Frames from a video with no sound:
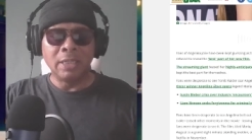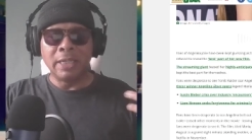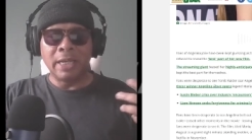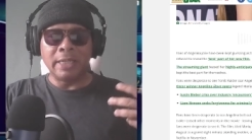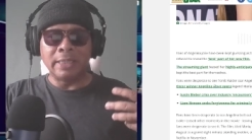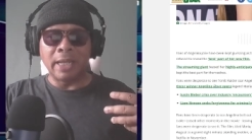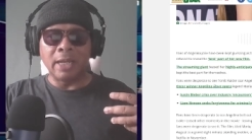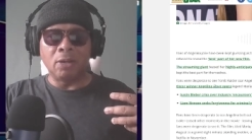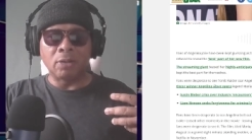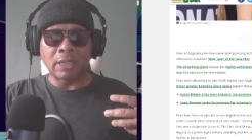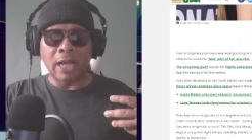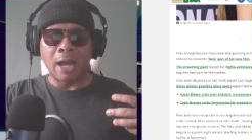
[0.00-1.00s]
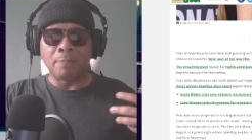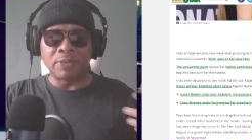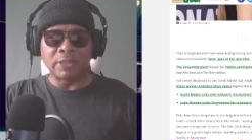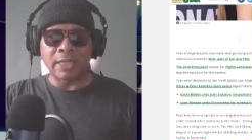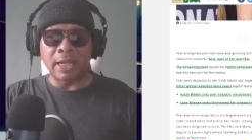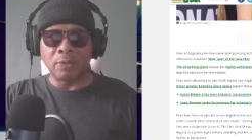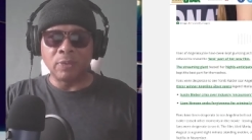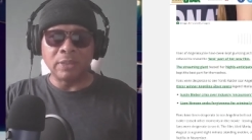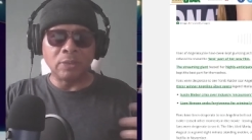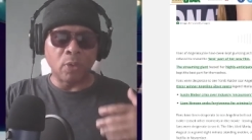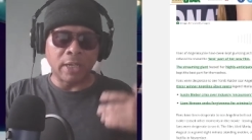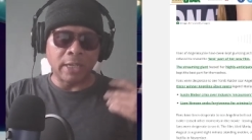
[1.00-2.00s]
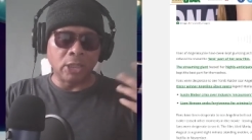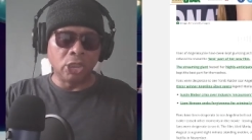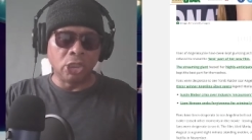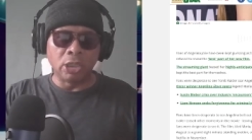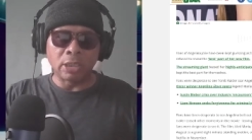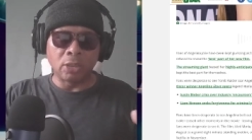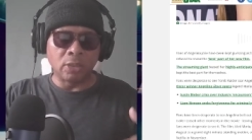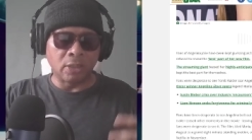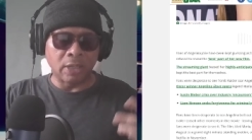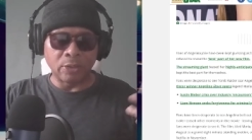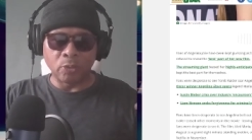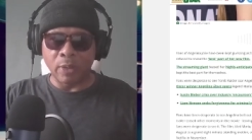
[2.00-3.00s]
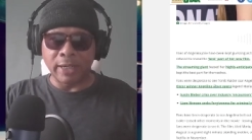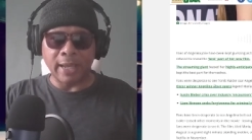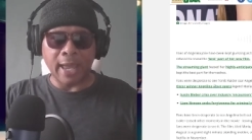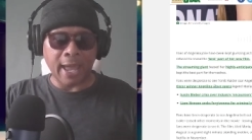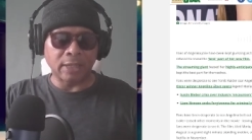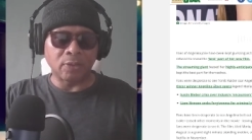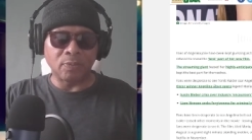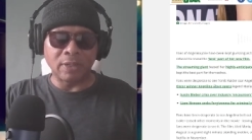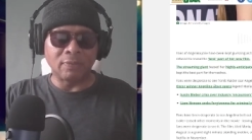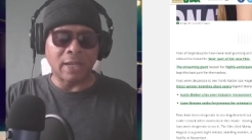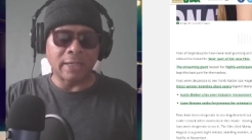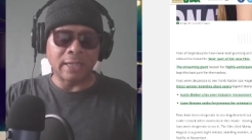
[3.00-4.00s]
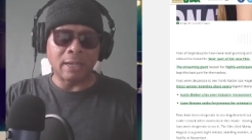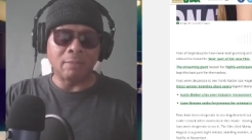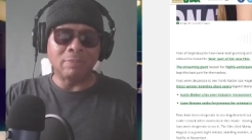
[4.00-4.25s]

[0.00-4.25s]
and they'll compensate with the way they look or the way they act or whatever like that.